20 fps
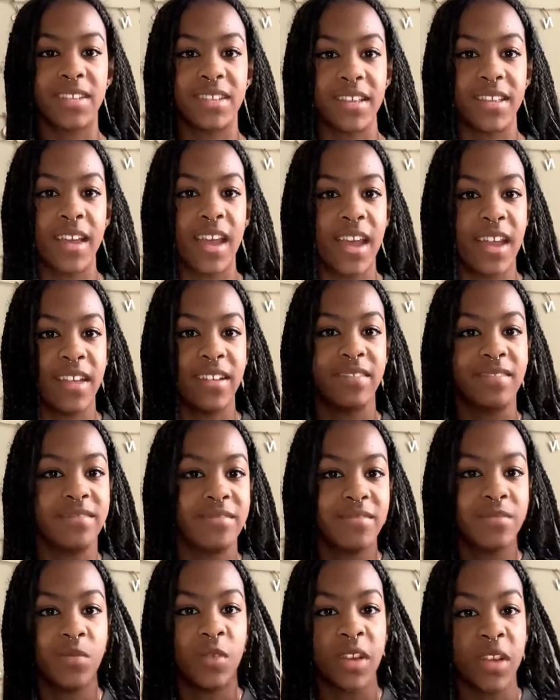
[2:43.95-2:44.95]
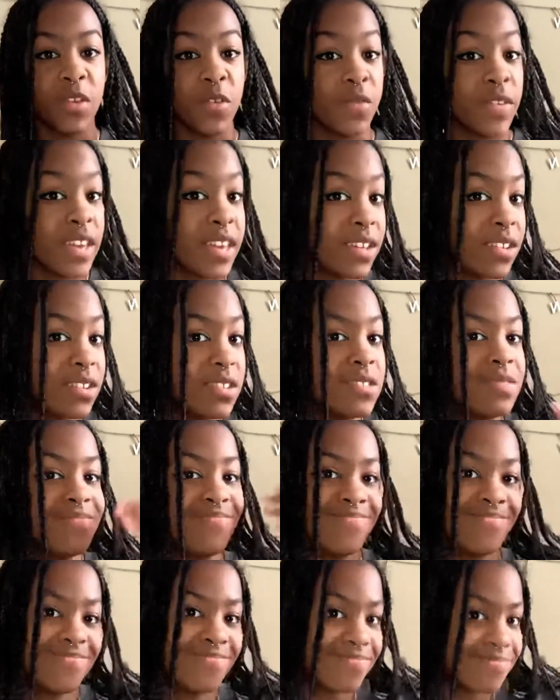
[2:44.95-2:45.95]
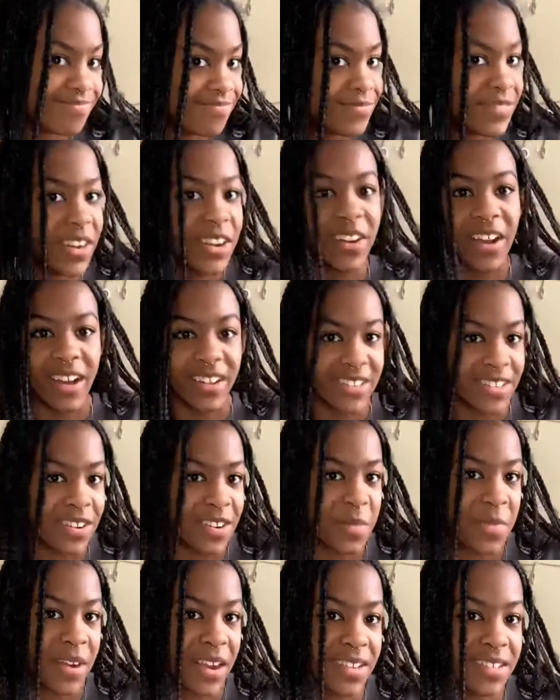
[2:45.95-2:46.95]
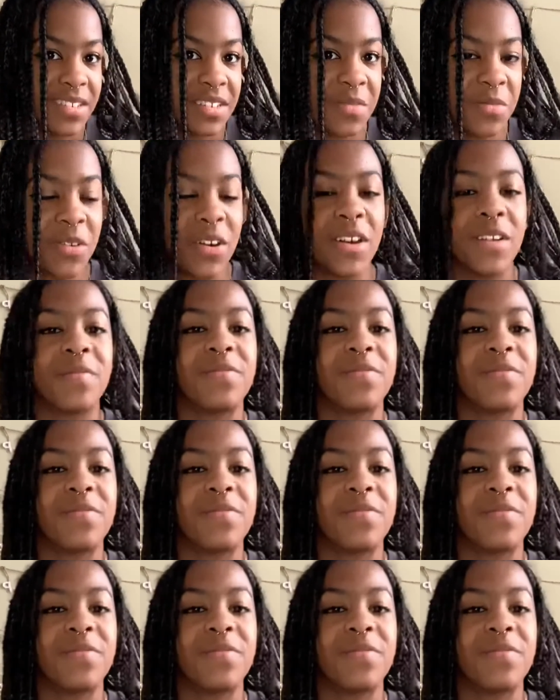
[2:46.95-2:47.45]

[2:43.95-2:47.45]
and then when you've healed, you're not so depressed anymore.